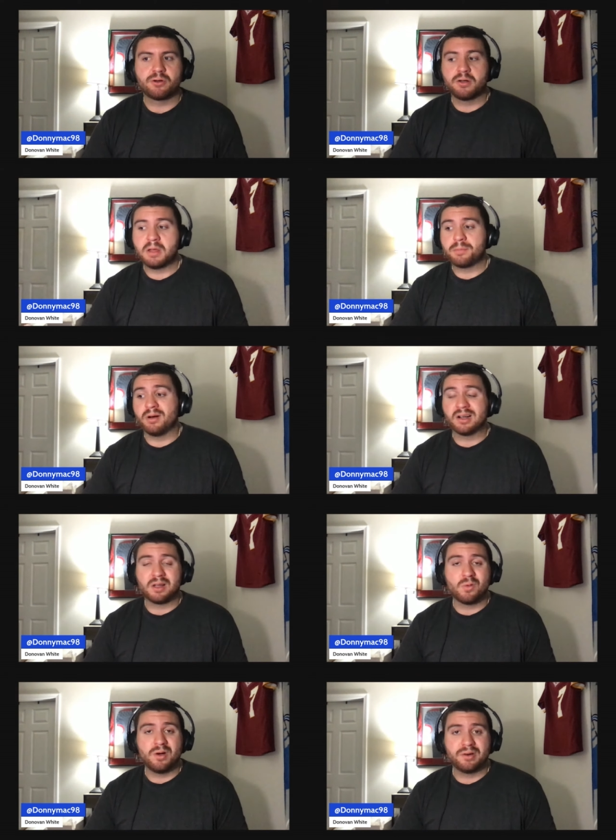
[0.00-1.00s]
Are they
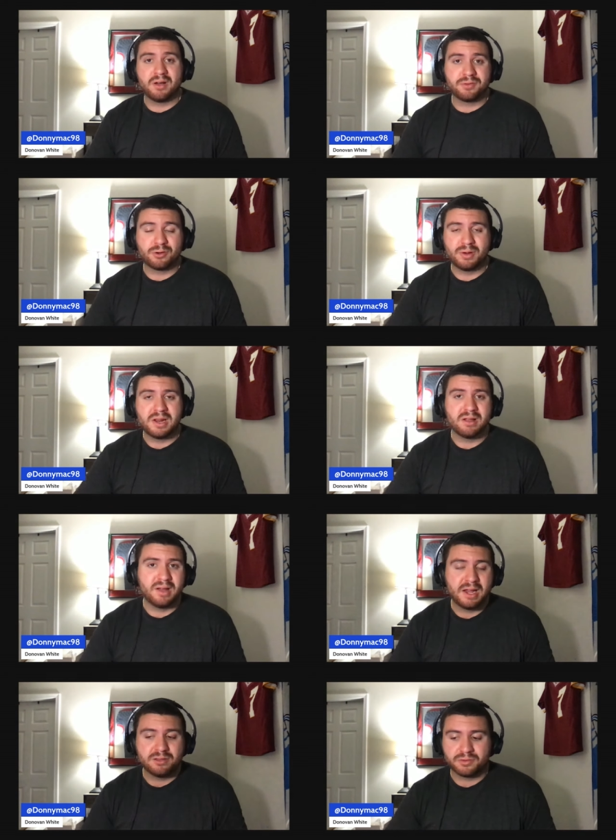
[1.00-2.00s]
blocking well enough and creating
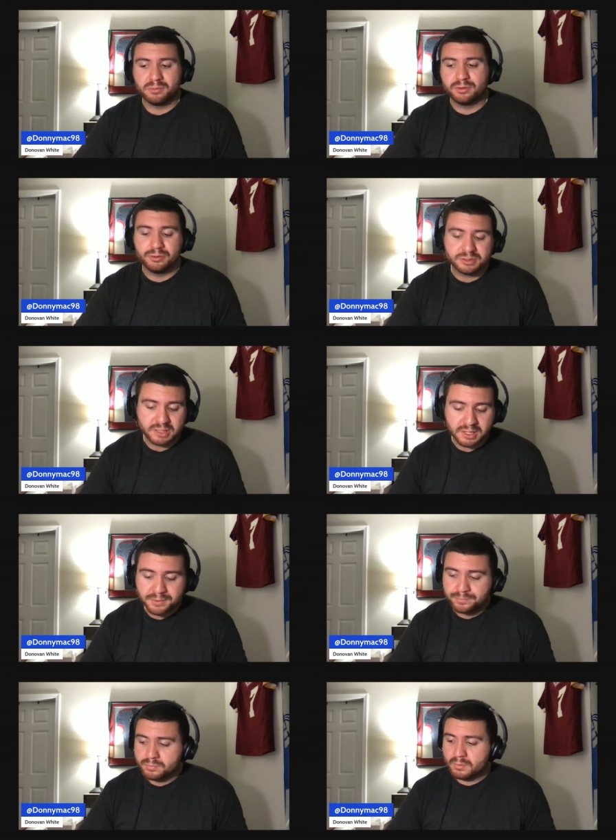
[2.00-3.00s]
lanes for Mellusi
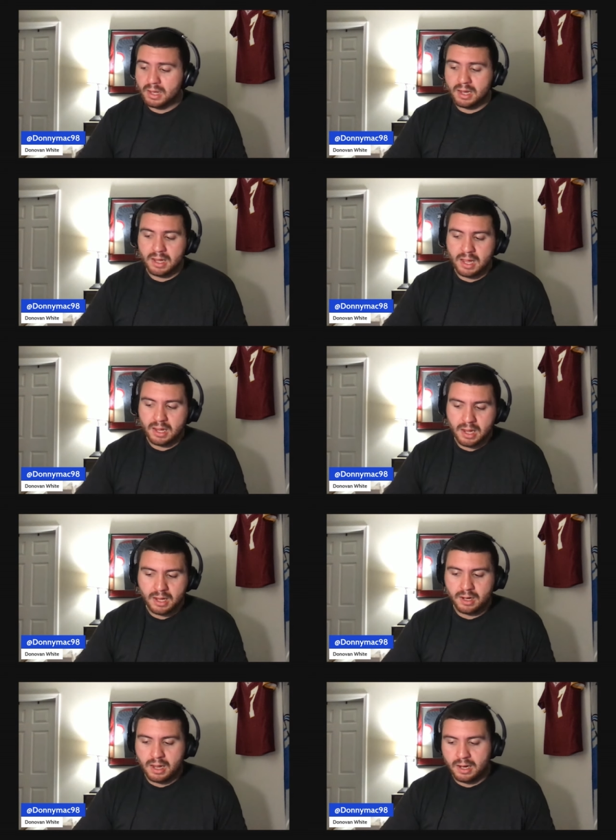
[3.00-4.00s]
and
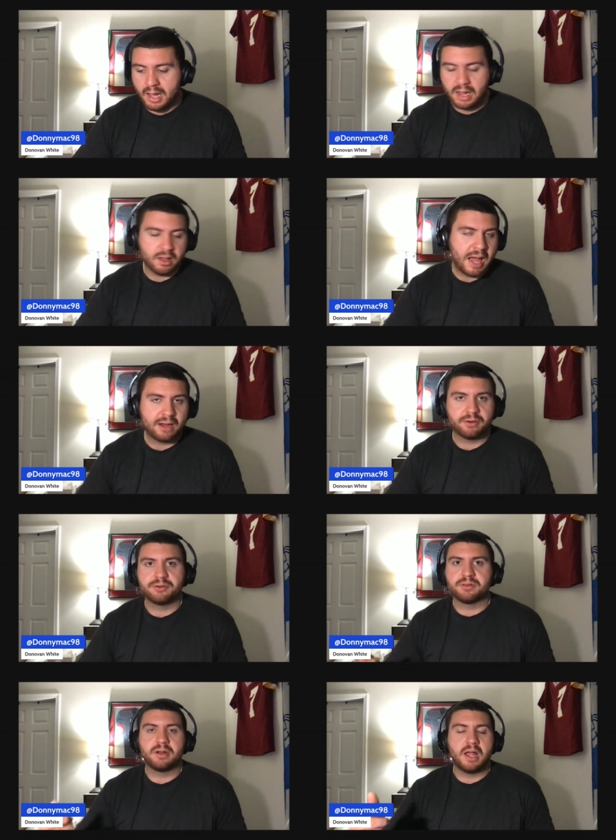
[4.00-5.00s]
and and
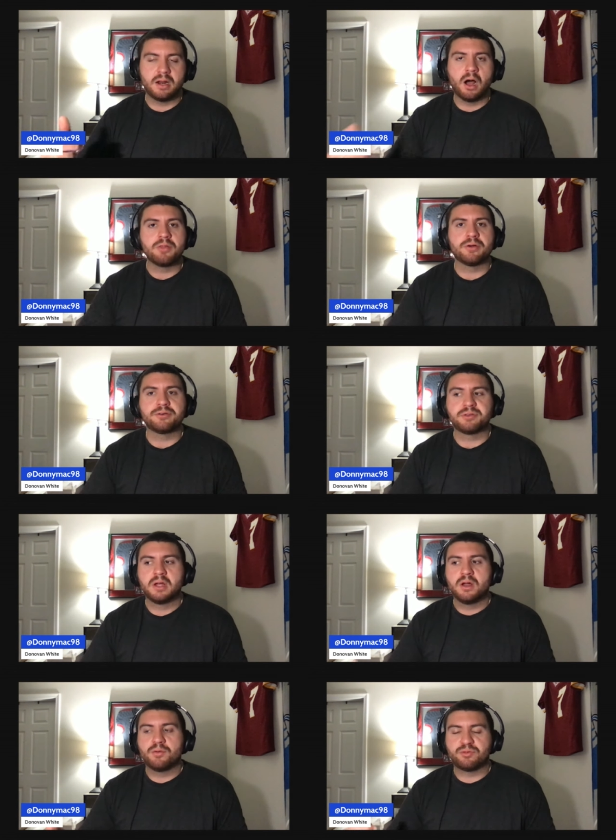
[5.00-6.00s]
Ackers and, and others
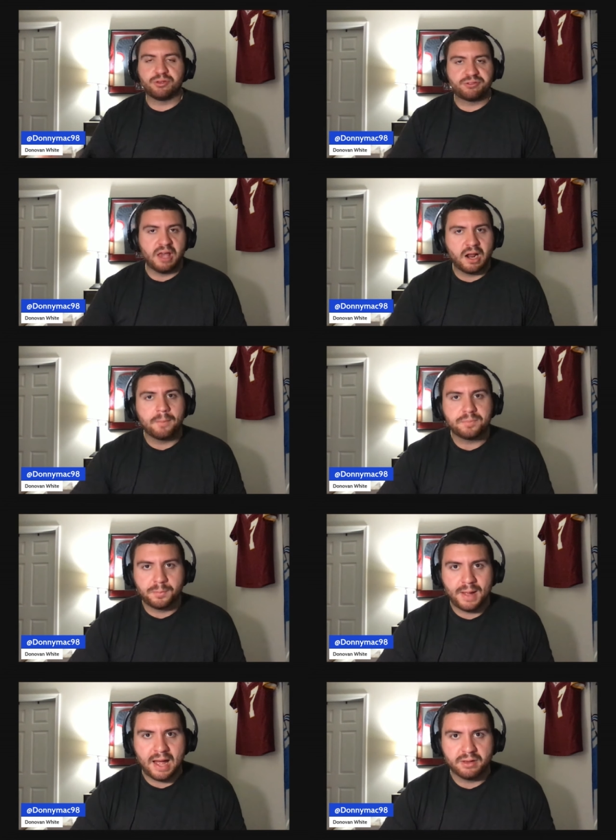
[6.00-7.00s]
to set up the
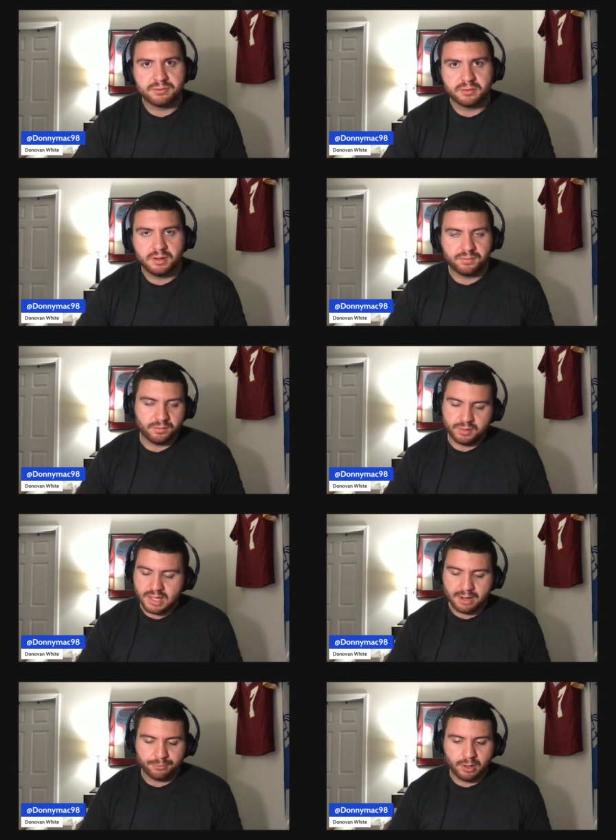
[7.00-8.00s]
pass. If, if you
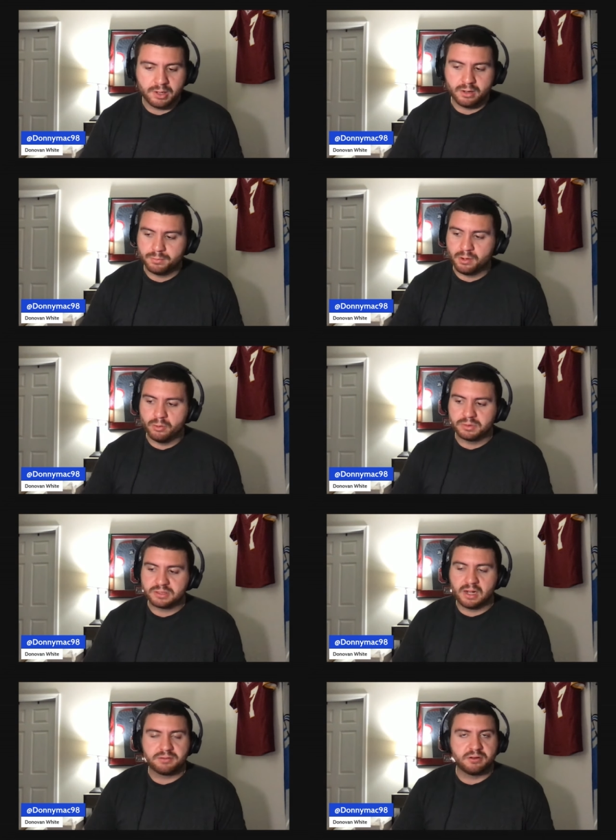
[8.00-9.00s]
can't run it, Balt
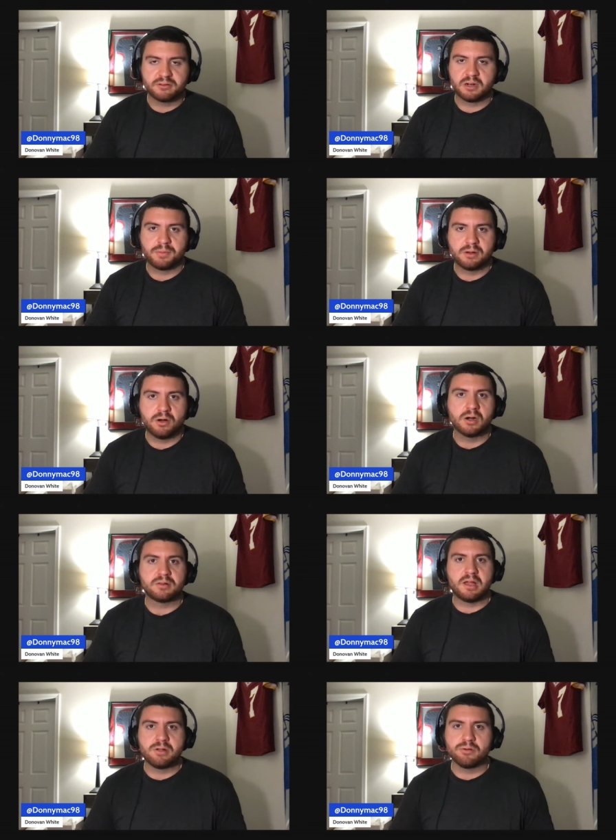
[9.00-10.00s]
Wisconsin, it's going to be a long
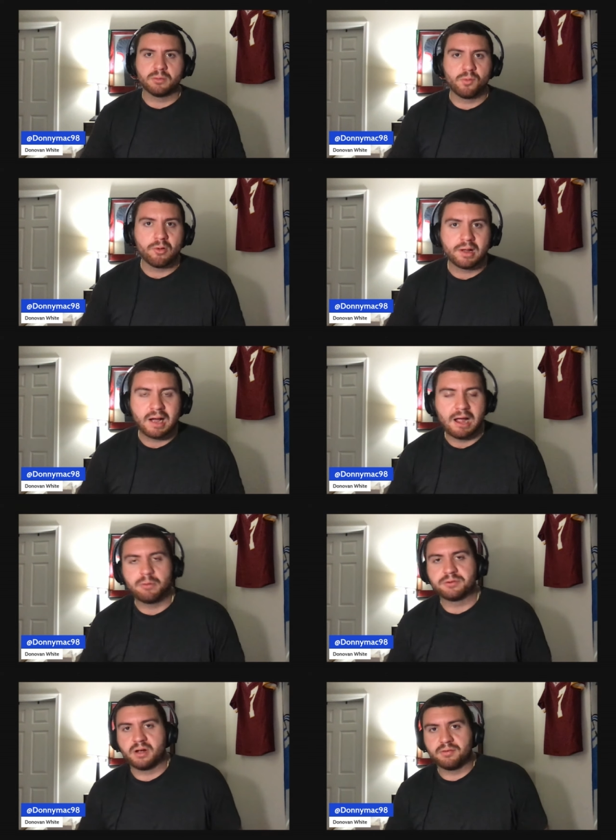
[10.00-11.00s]
day. You look more like
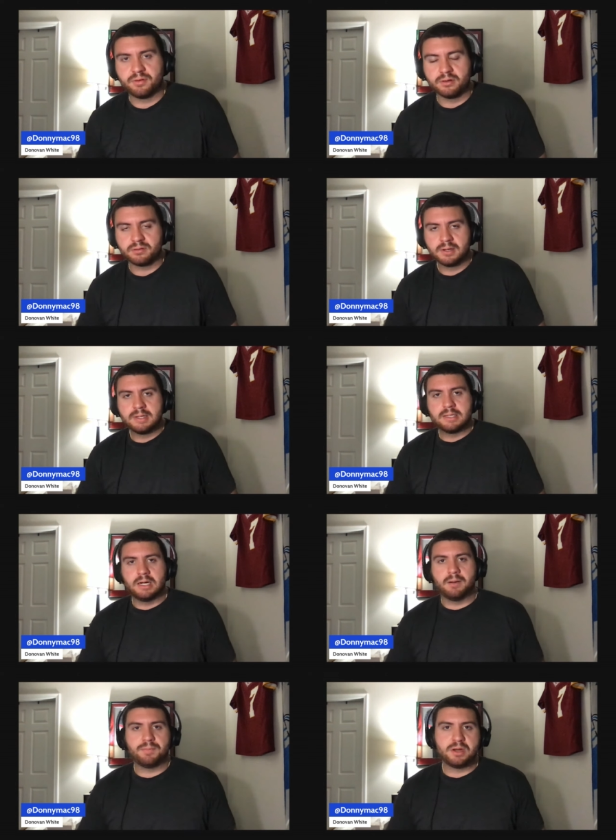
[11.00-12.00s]
Iowa's offense
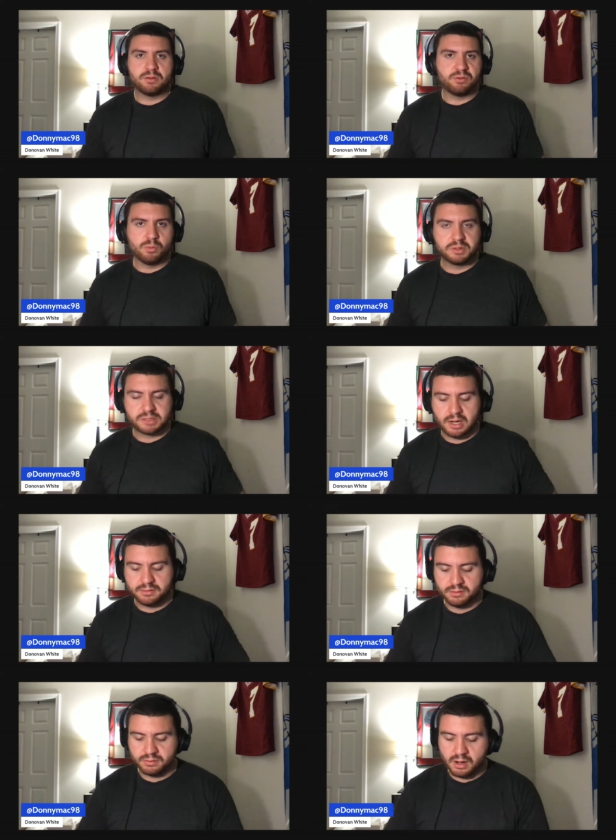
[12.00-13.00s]
um, than you do
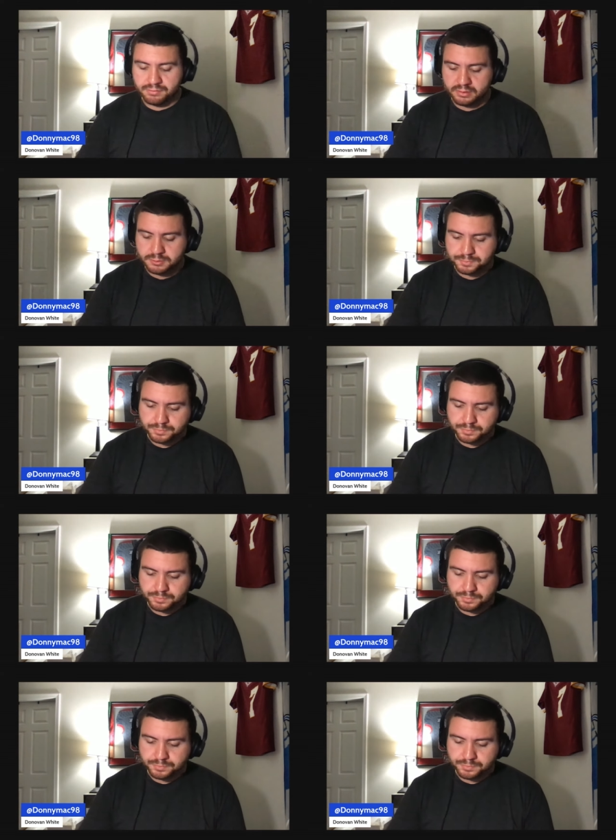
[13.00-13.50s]
Wisconsin's offense.